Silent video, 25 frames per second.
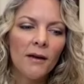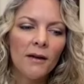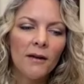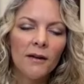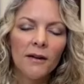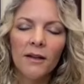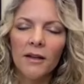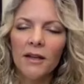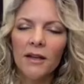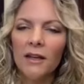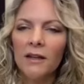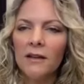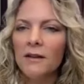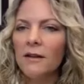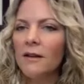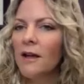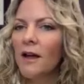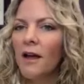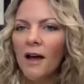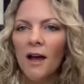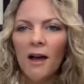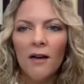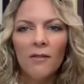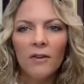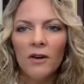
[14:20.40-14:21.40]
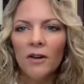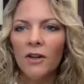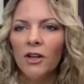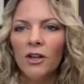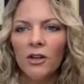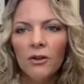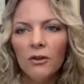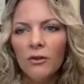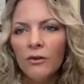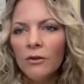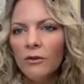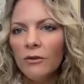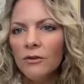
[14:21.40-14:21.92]
can have a
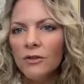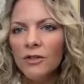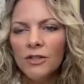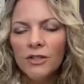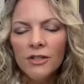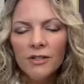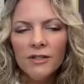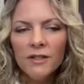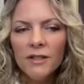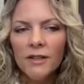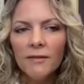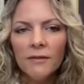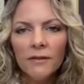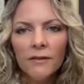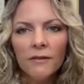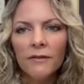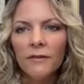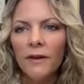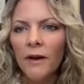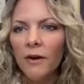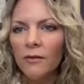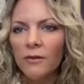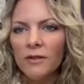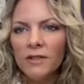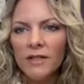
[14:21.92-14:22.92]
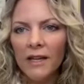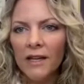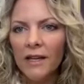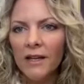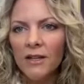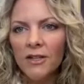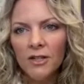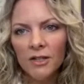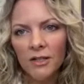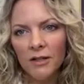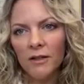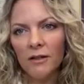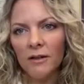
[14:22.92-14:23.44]
huge, just even
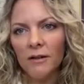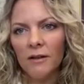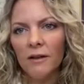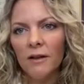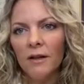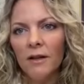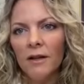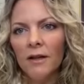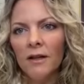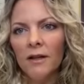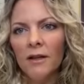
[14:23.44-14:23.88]
foundation,